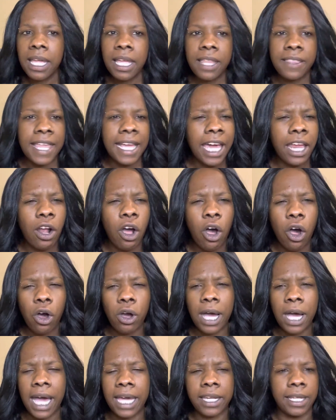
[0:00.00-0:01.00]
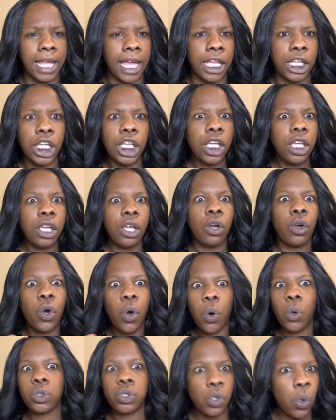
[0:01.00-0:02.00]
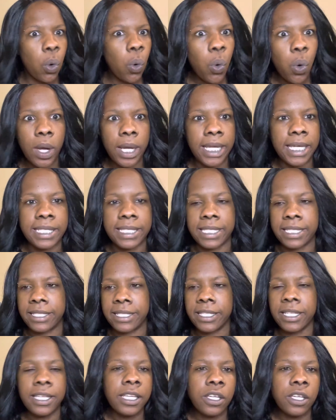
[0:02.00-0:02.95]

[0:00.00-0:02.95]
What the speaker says: They got all kind of like cool toys and